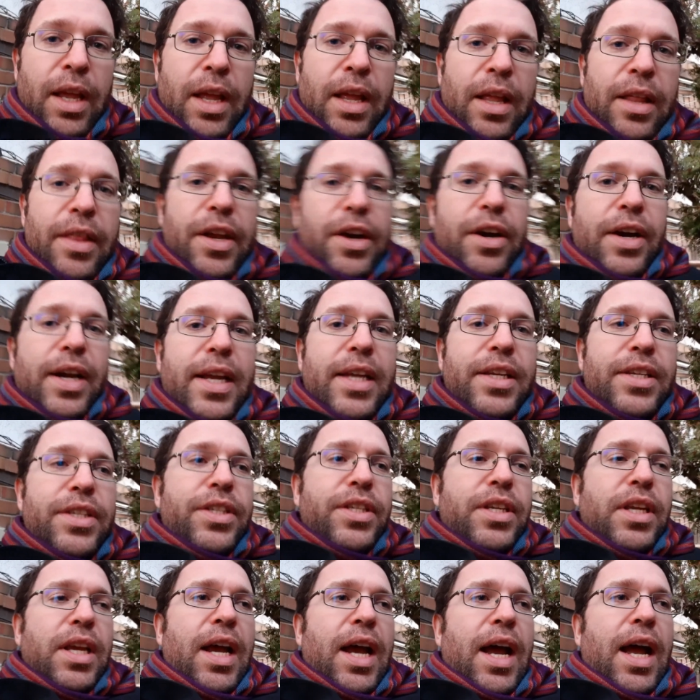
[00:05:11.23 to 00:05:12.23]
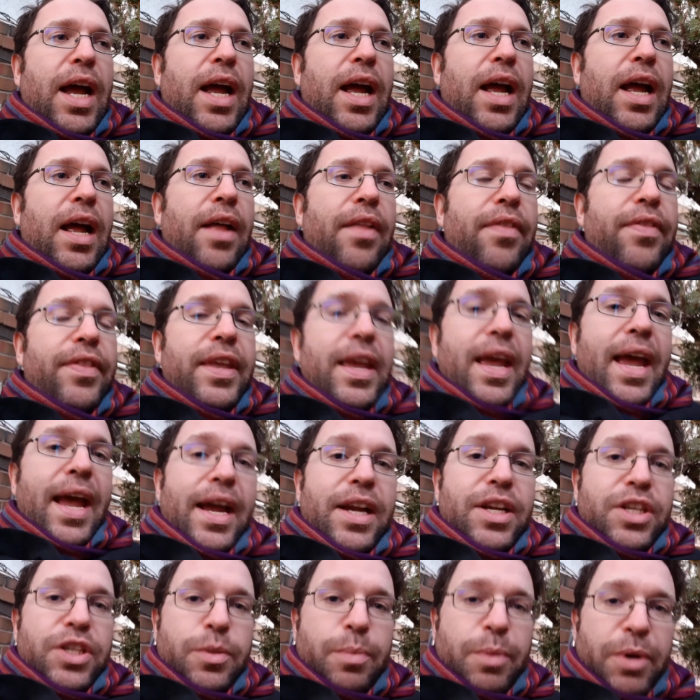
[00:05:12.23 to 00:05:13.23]
There is, the
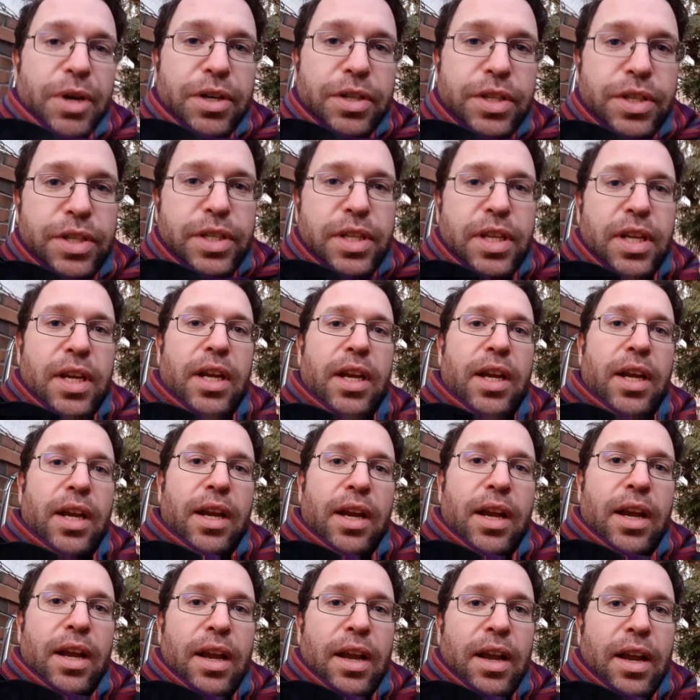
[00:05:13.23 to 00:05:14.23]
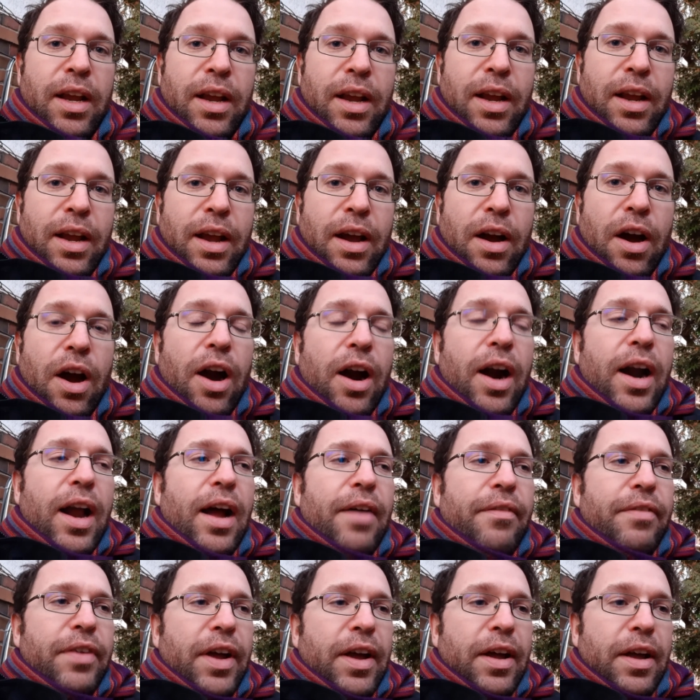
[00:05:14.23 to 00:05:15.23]
experts are
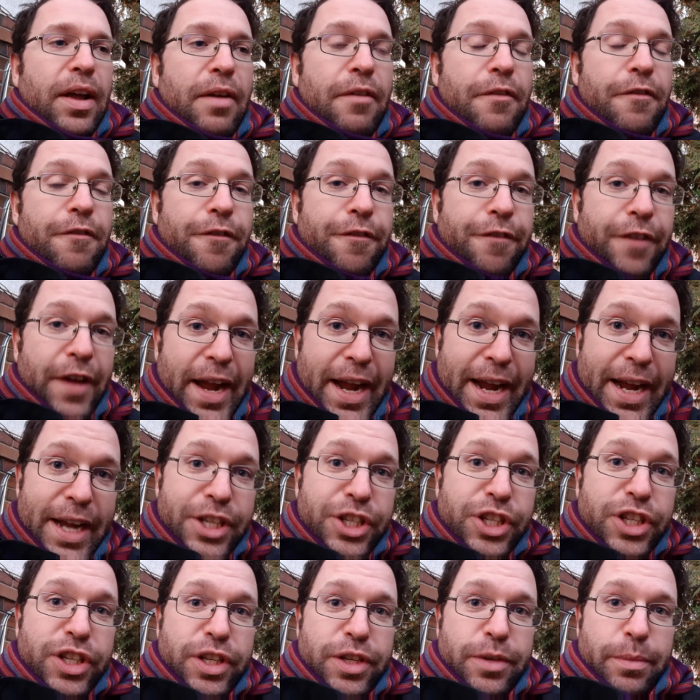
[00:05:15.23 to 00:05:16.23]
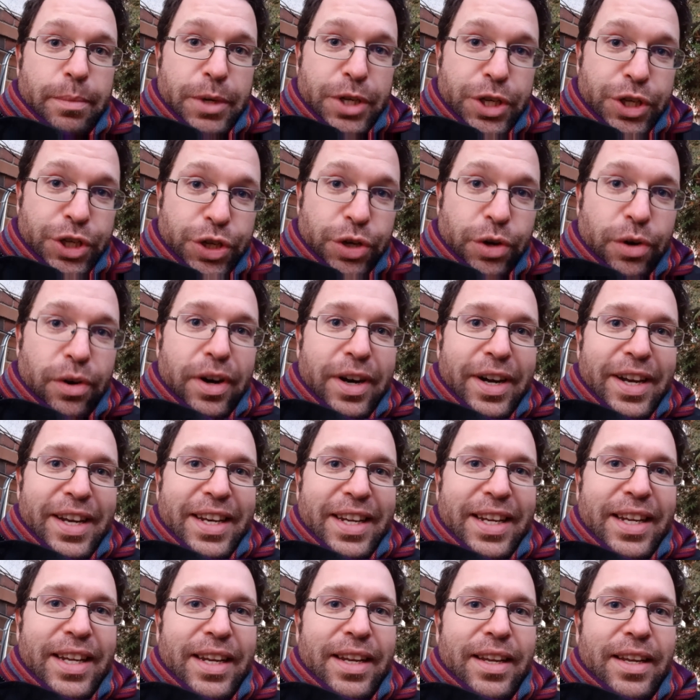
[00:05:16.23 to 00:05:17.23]
of a vast
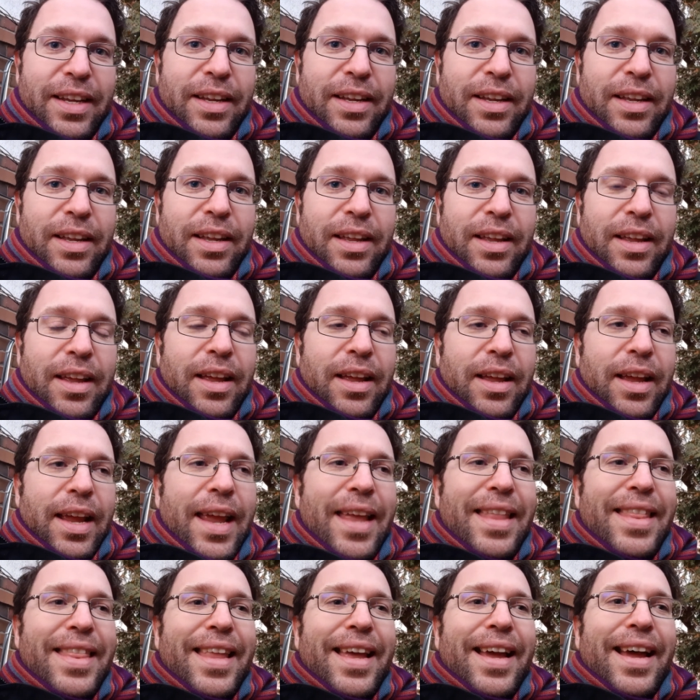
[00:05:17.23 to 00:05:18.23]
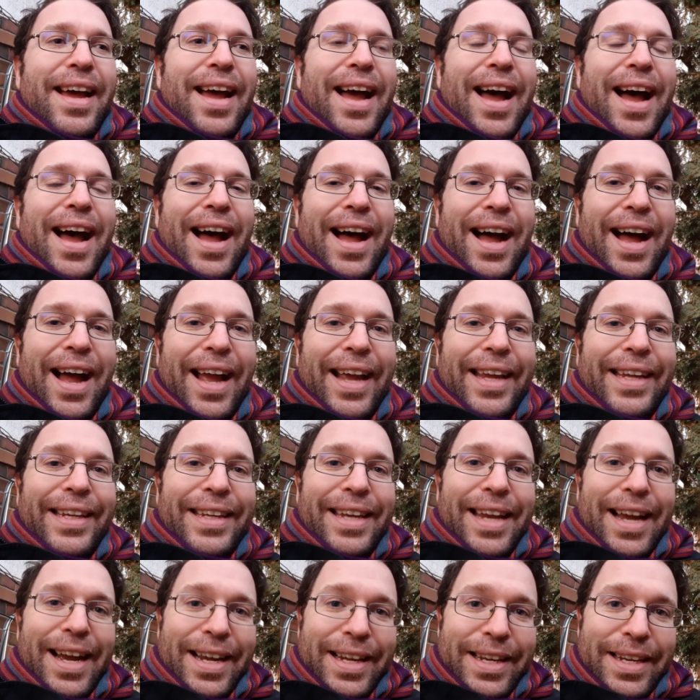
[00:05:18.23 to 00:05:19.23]
majority, in the high
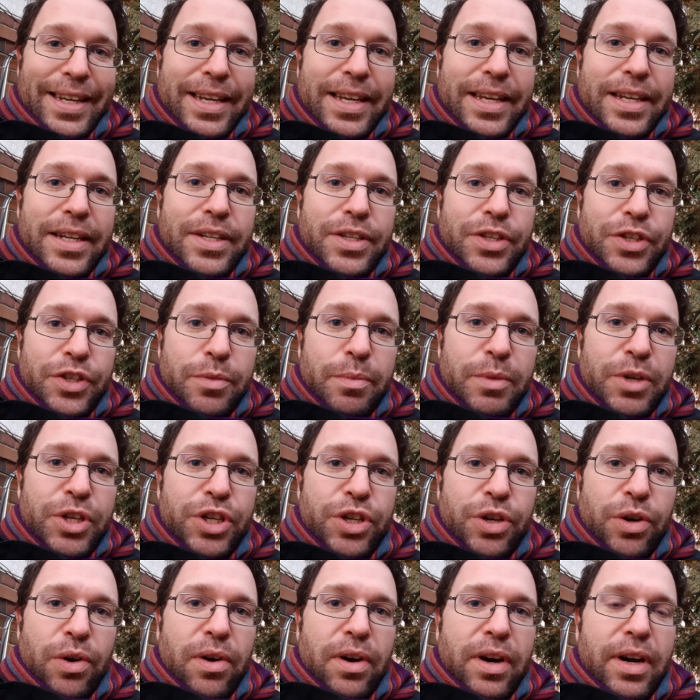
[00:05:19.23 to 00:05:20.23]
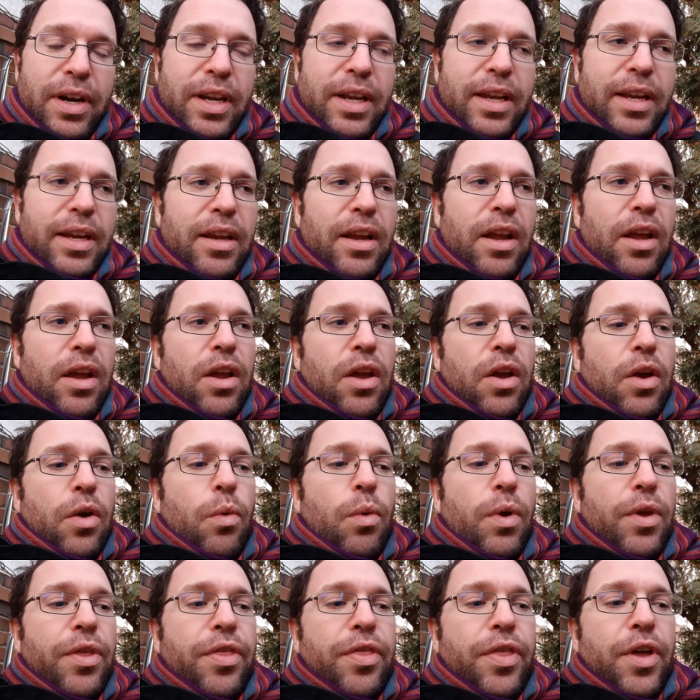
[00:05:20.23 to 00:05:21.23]
90s majority,
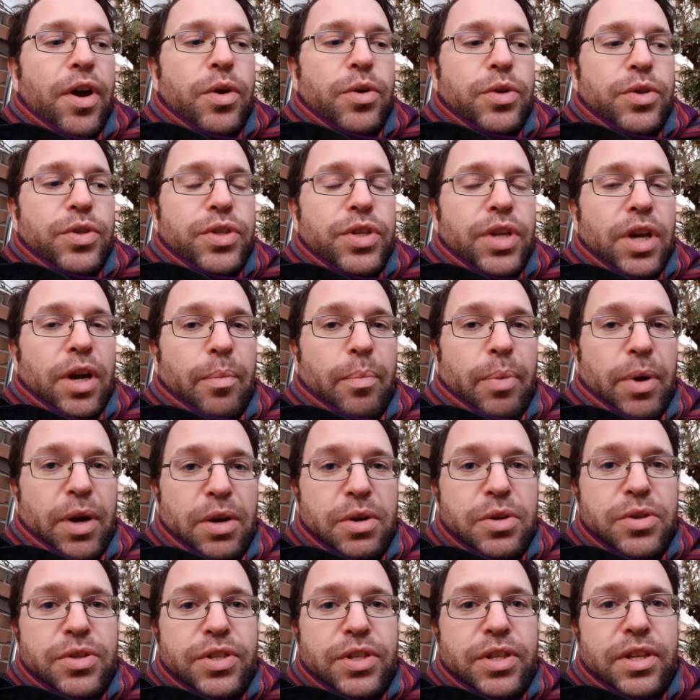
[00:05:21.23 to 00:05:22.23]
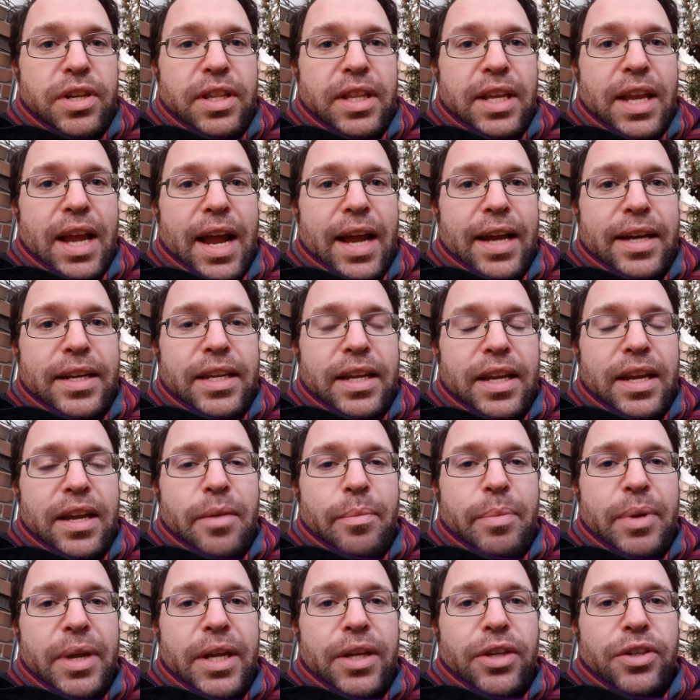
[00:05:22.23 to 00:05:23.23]
with those opposed to the idea
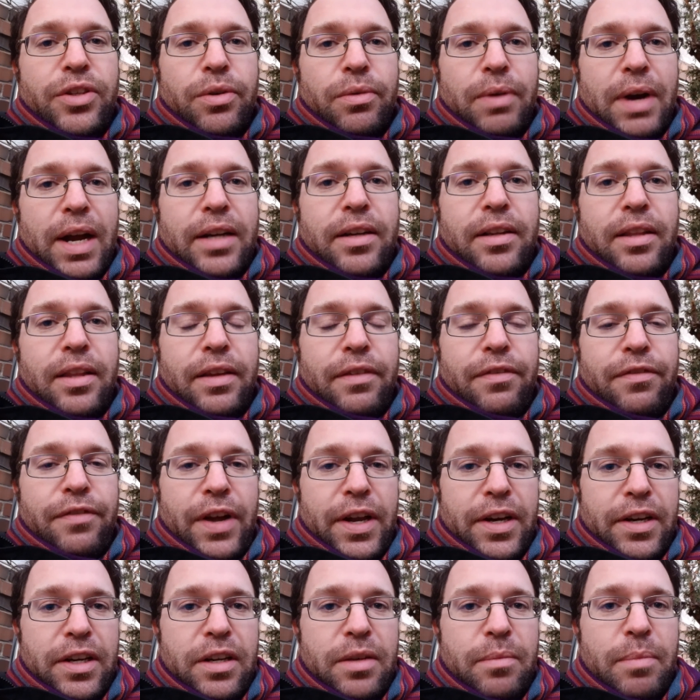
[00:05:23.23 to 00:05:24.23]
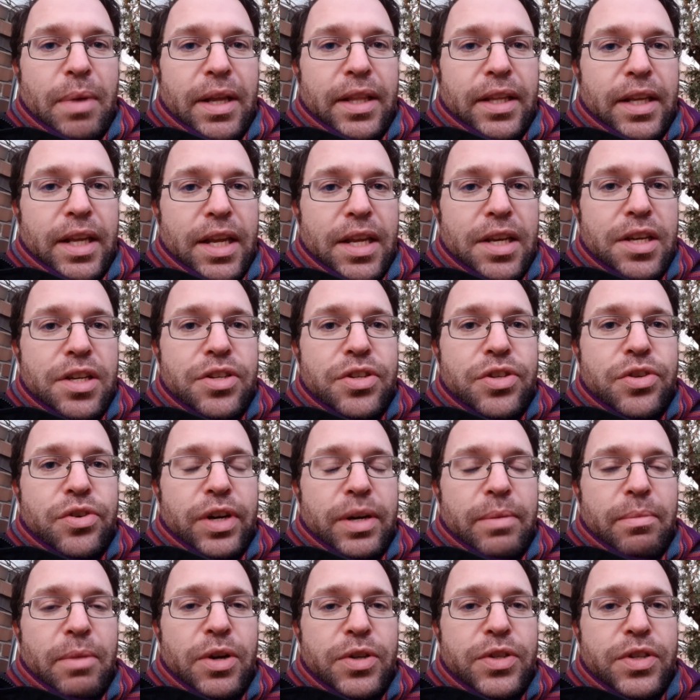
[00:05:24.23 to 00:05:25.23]
being directly funded by the
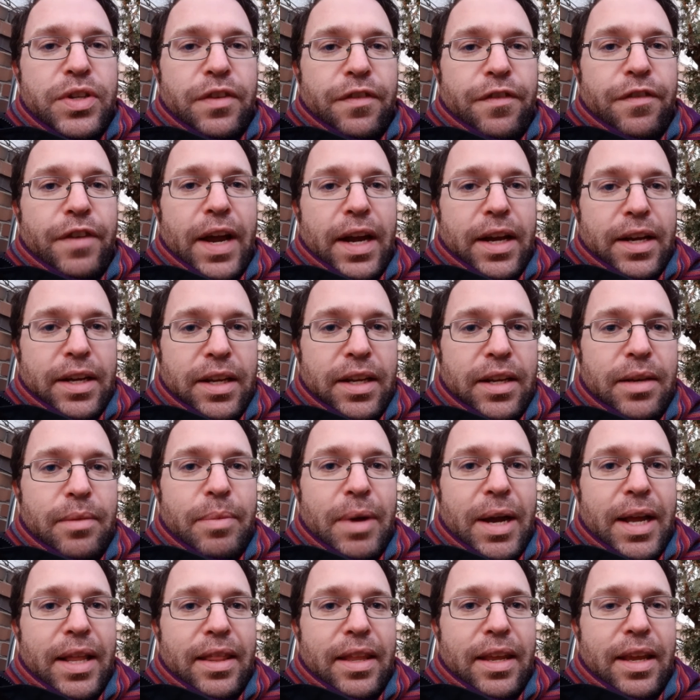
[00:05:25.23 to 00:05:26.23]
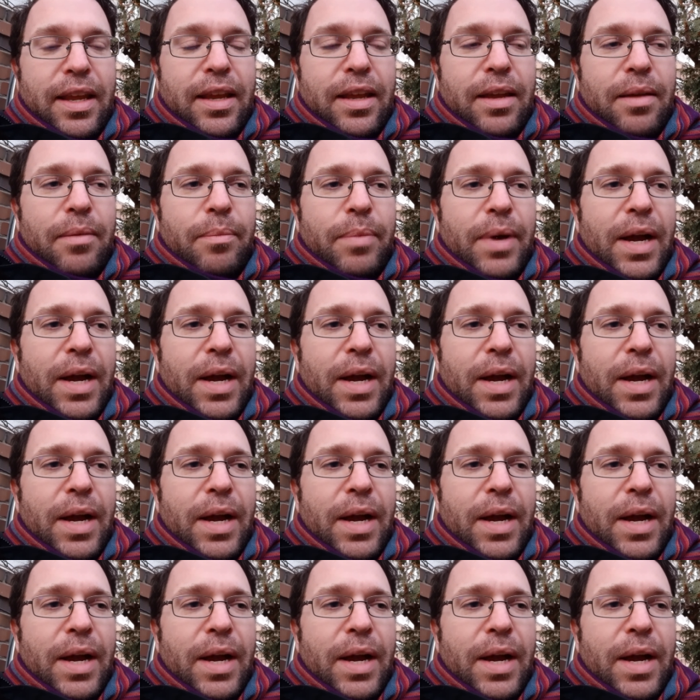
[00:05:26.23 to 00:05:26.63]
industry most affected by the